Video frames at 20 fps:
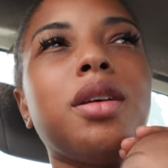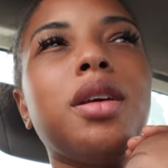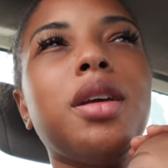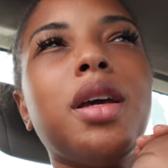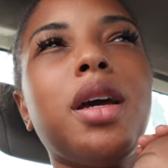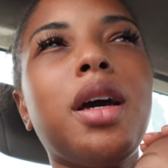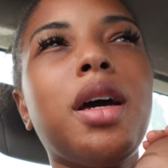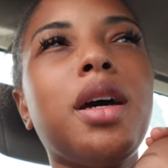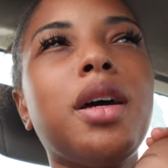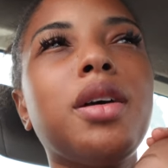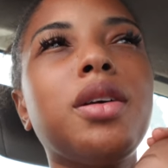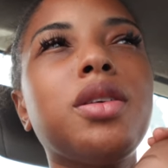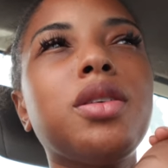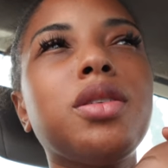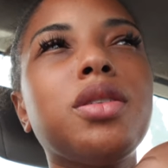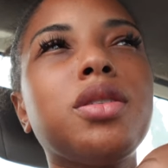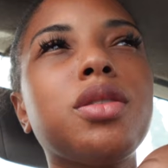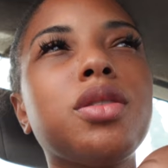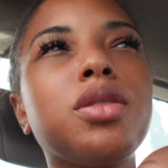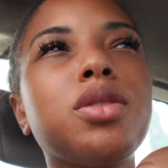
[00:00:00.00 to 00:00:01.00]

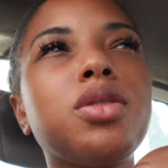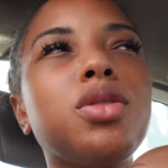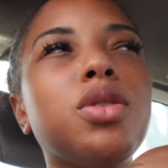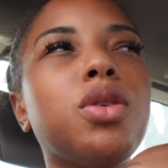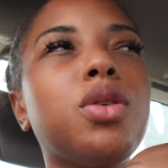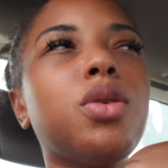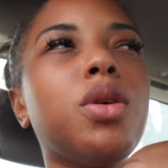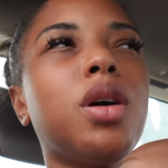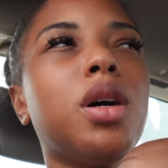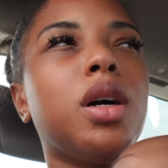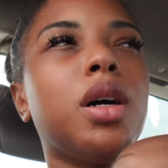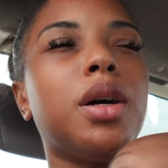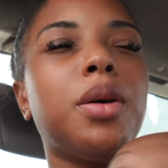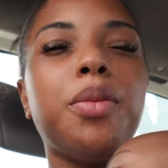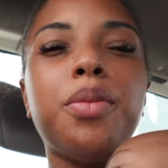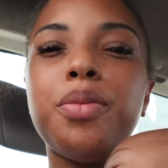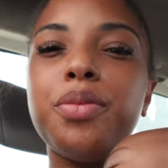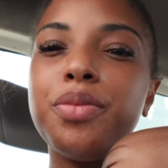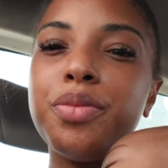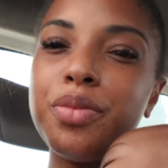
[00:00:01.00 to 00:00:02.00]
Yeah, so
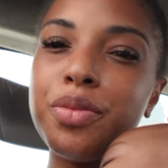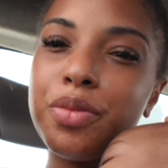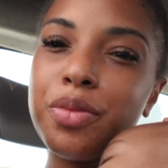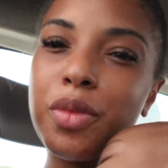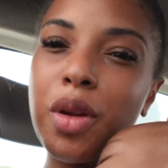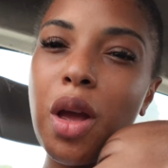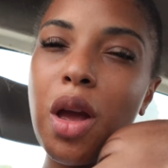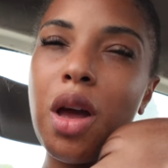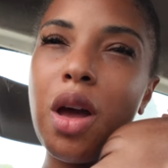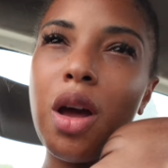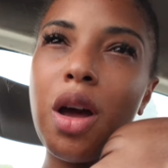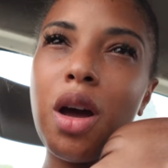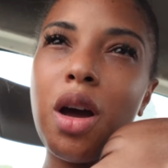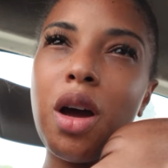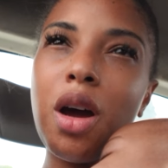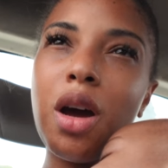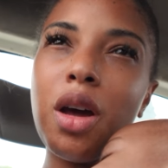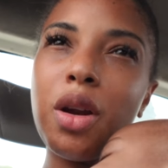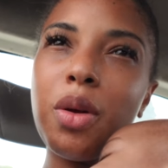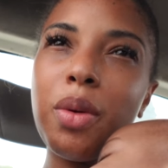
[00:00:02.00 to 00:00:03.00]

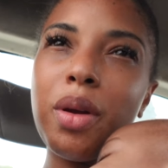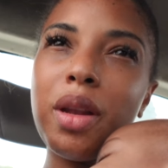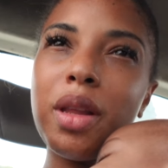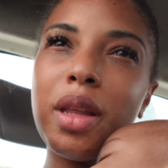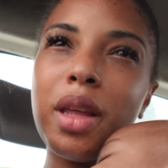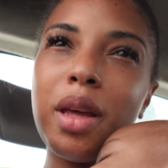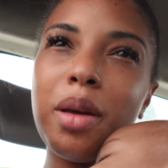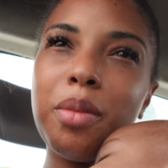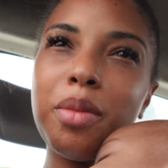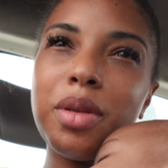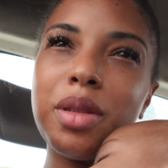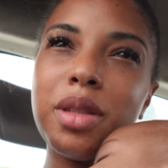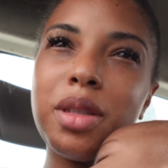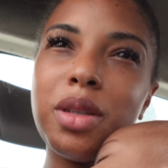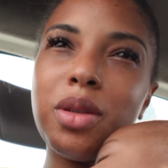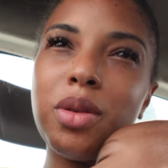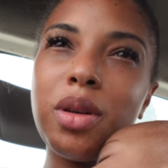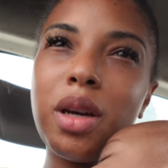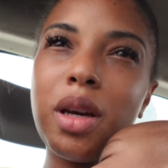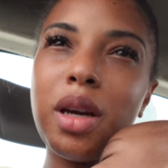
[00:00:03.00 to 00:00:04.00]
on our way to the
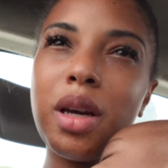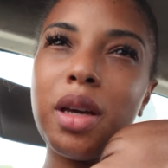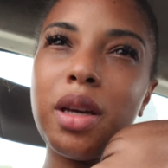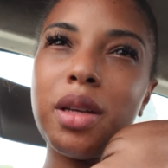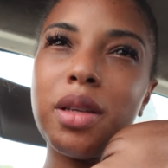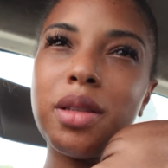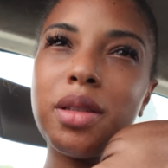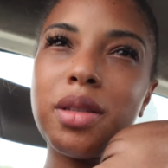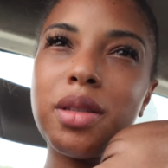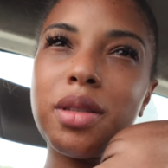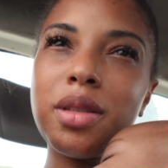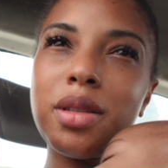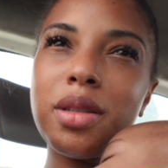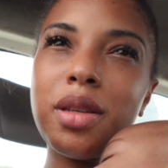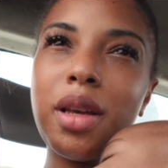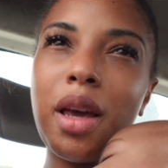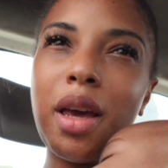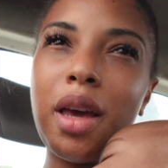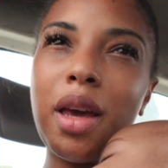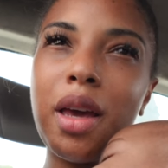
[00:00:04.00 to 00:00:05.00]
embassy, guys.
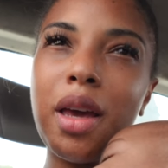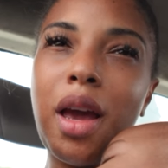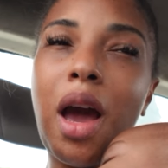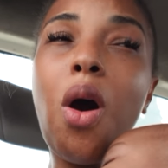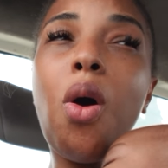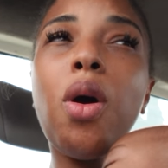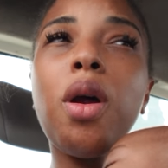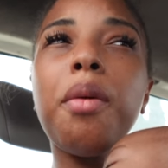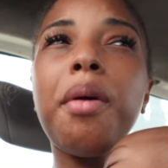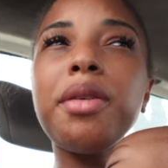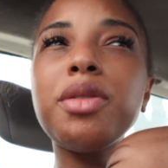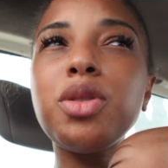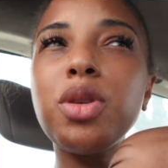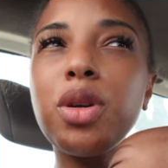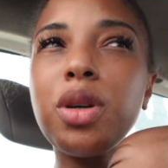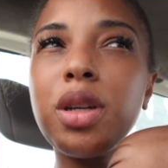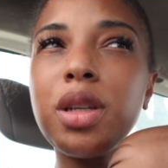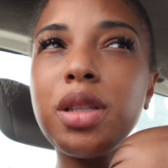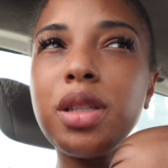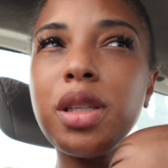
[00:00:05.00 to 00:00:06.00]
Yay. Oh, and I'm
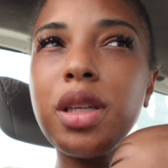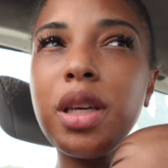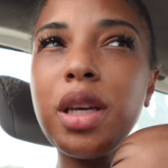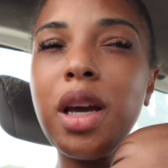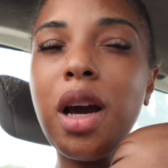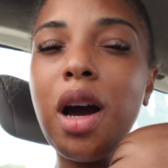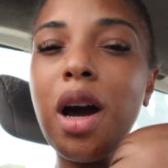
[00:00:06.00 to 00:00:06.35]
also going to see